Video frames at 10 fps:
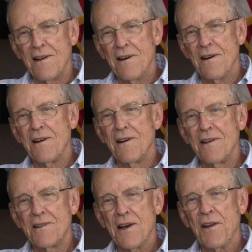Uh,
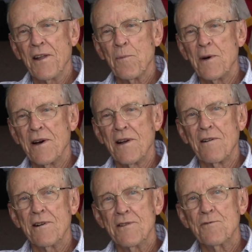attending my
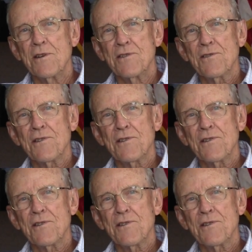graduation